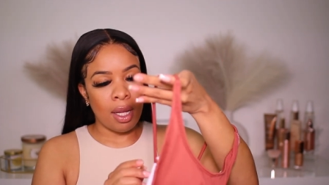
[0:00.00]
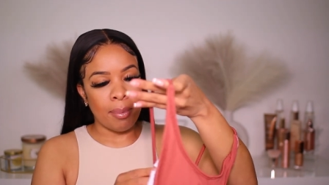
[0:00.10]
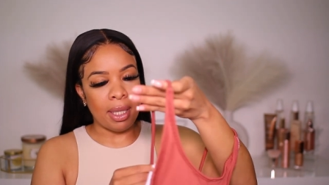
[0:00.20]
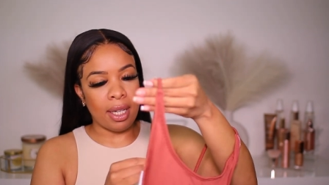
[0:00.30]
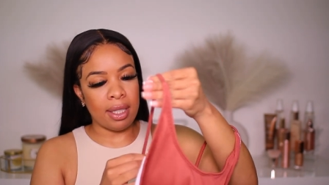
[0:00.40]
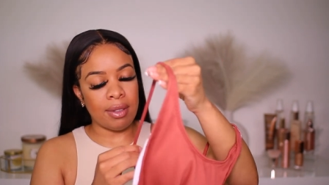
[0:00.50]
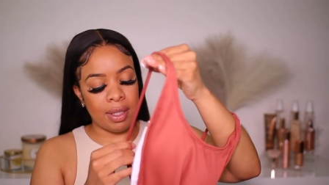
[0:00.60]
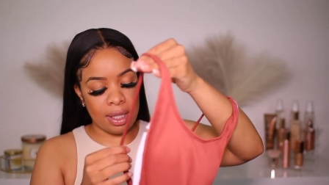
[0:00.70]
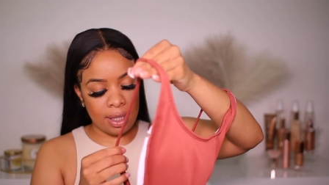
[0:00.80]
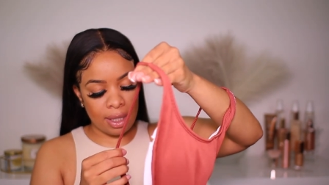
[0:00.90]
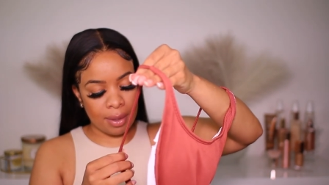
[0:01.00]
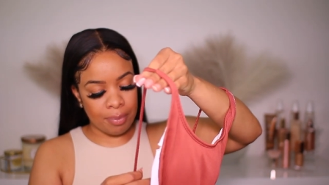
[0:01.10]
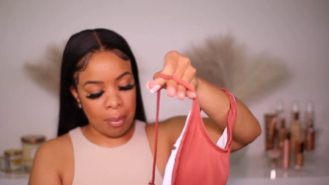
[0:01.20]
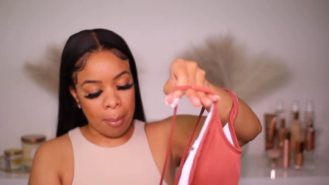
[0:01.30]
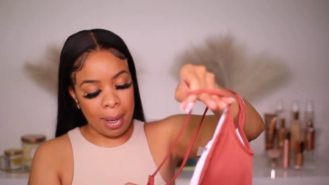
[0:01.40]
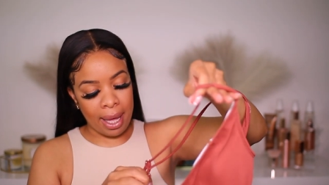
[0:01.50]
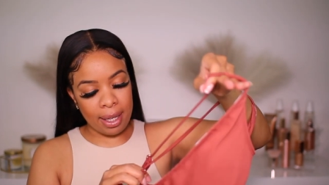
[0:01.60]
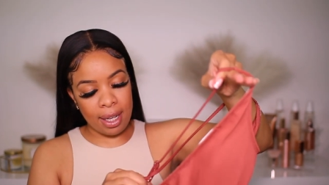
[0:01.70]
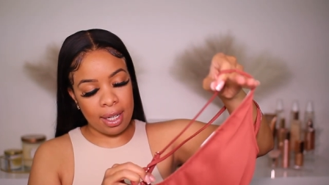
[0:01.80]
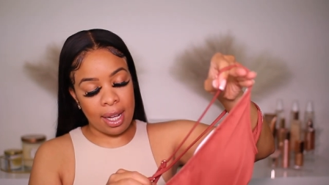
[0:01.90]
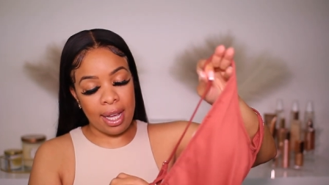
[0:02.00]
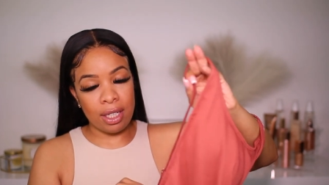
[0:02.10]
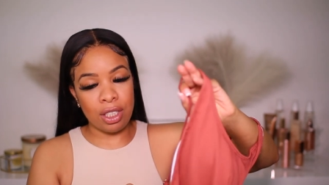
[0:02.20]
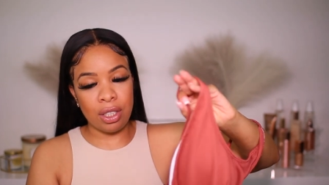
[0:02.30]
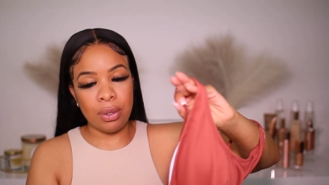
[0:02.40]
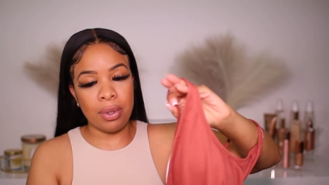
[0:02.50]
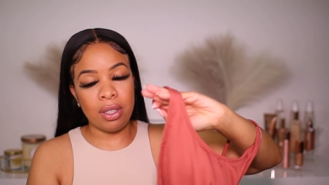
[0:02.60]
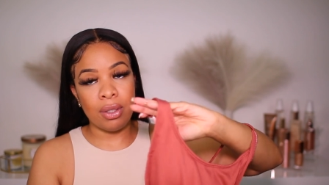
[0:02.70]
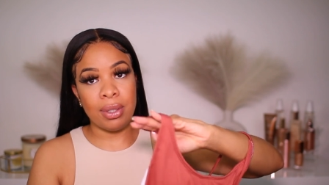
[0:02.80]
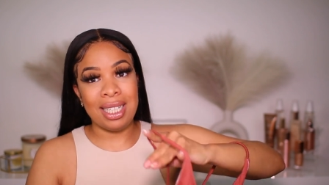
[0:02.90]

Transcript: because of this back kind of action going on,